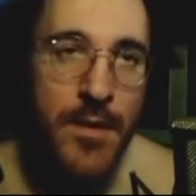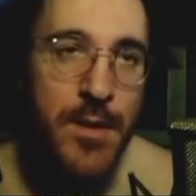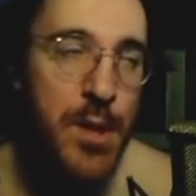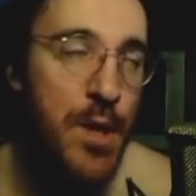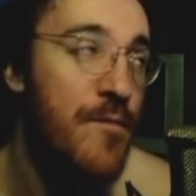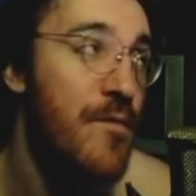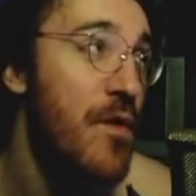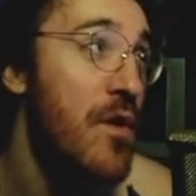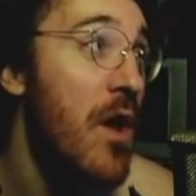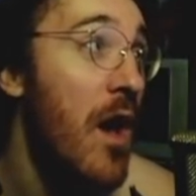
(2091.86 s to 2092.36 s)

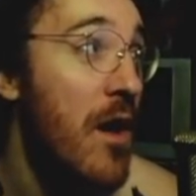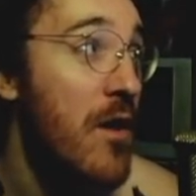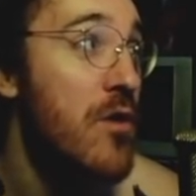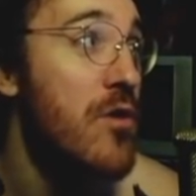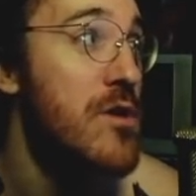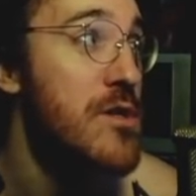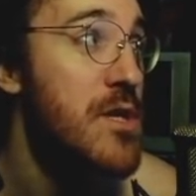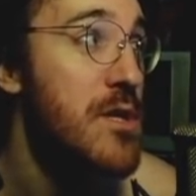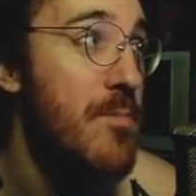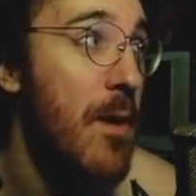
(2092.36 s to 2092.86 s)
So if you're not
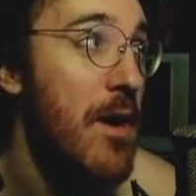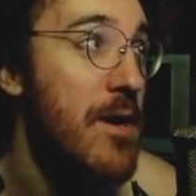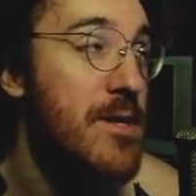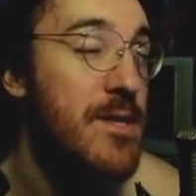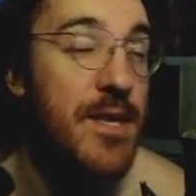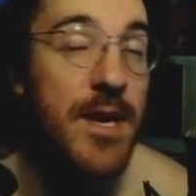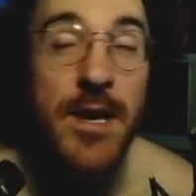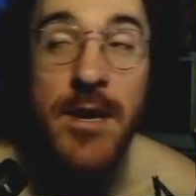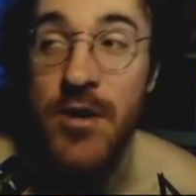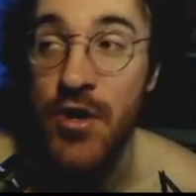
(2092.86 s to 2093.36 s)
gold
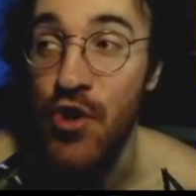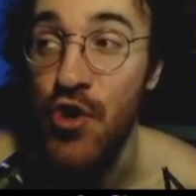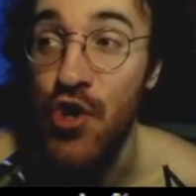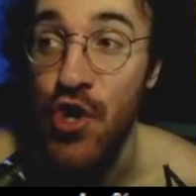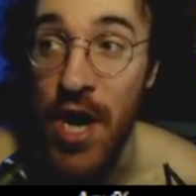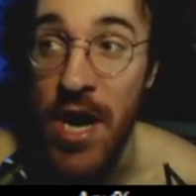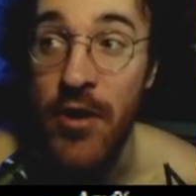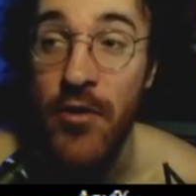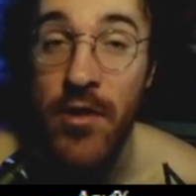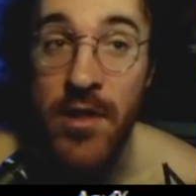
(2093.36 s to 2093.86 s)
sparks there,
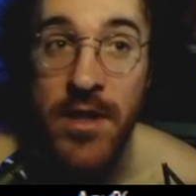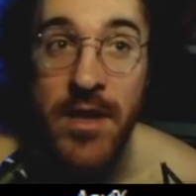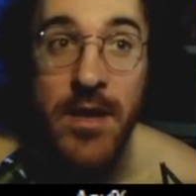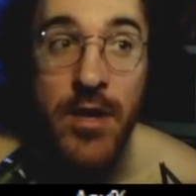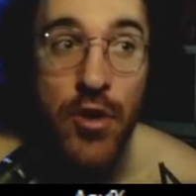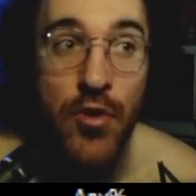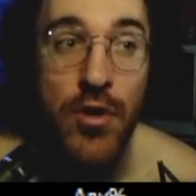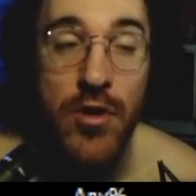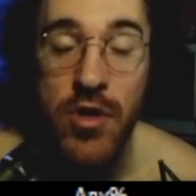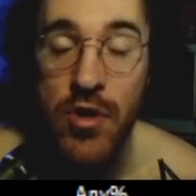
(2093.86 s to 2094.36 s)
generally
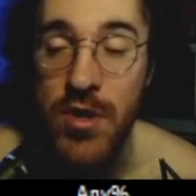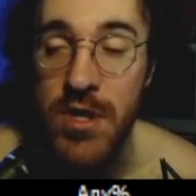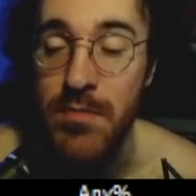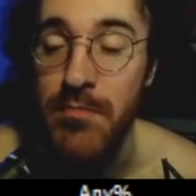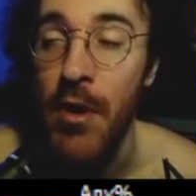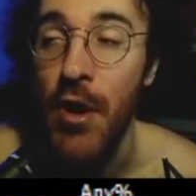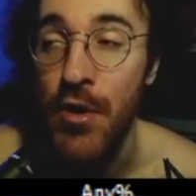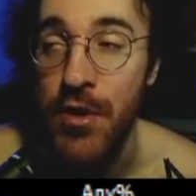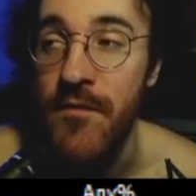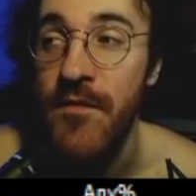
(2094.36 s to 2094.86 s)
you'll lose
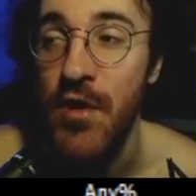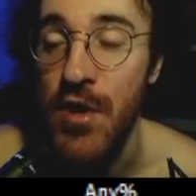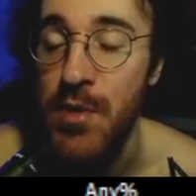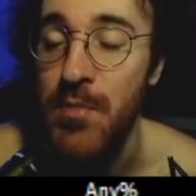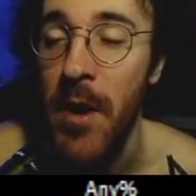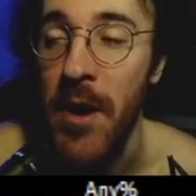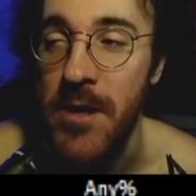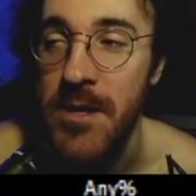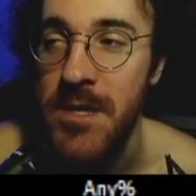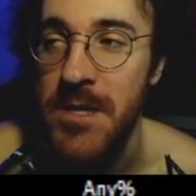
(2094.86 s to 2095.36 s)
both of your
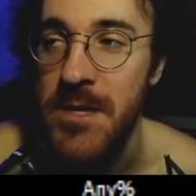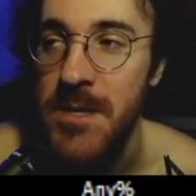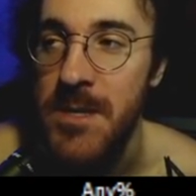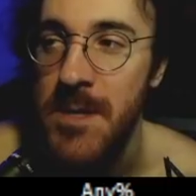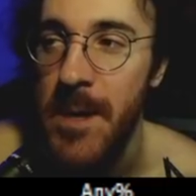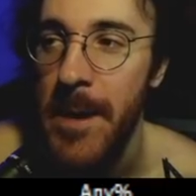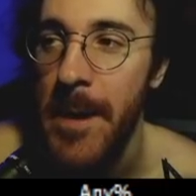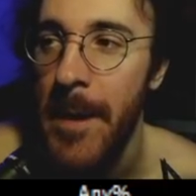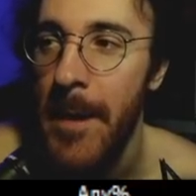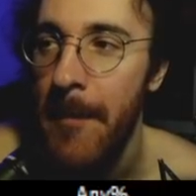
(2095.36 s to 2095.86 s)

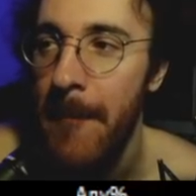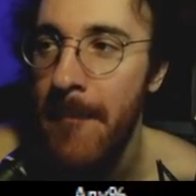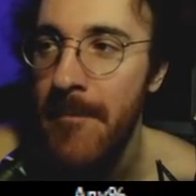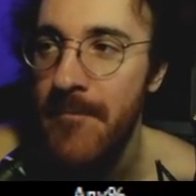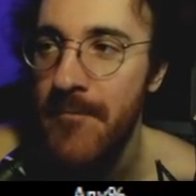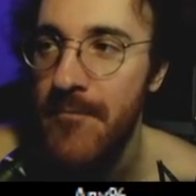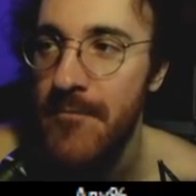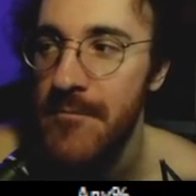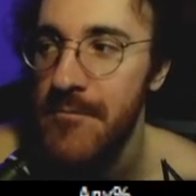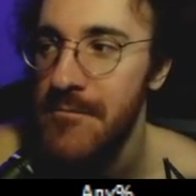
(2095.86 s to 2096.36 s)
sparkses
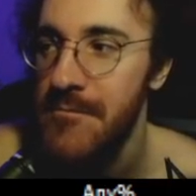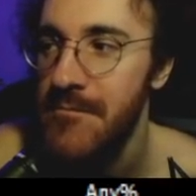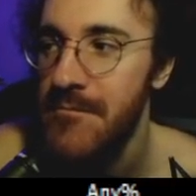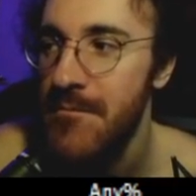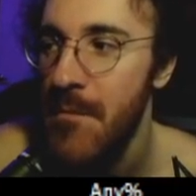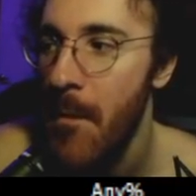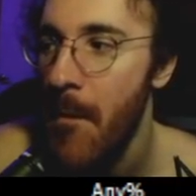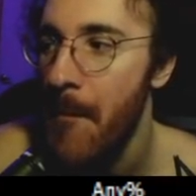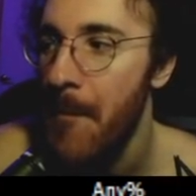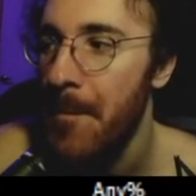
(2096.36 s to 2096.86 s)

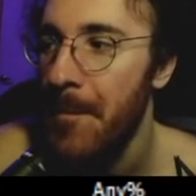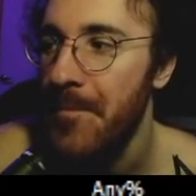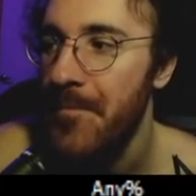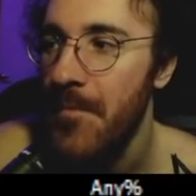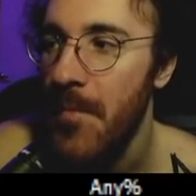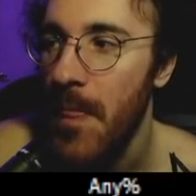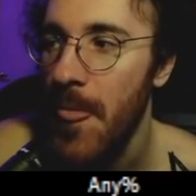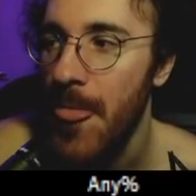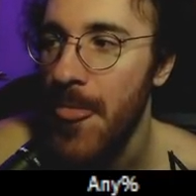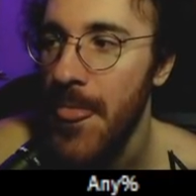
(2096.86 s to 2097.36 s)

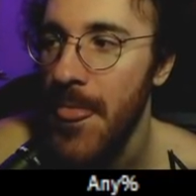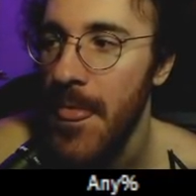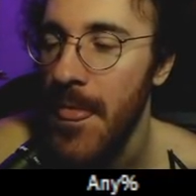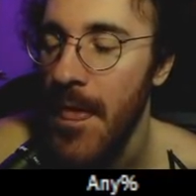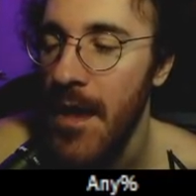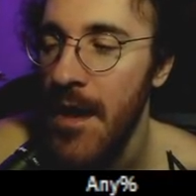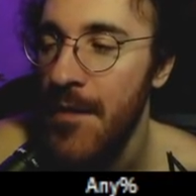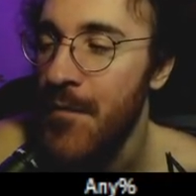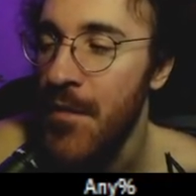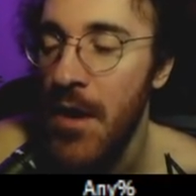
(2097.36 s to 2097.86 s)

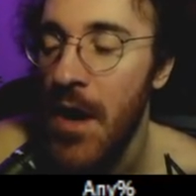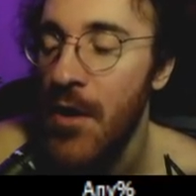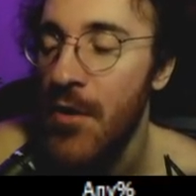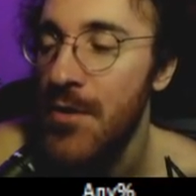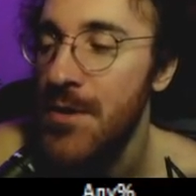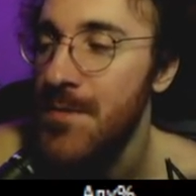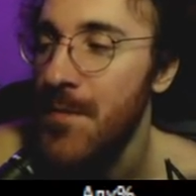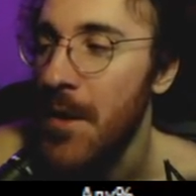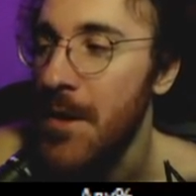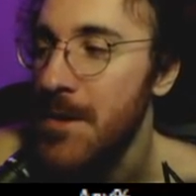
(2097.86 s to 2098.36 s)
if you're not
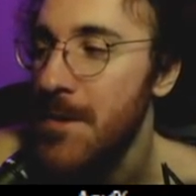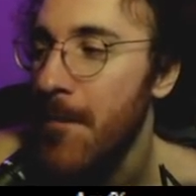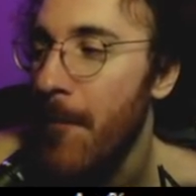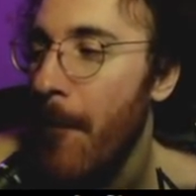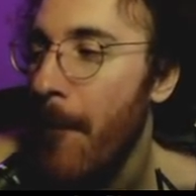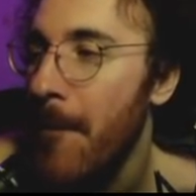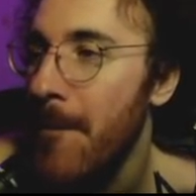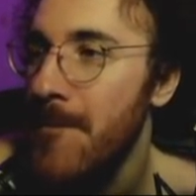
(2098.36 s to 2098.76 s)
gold sparks.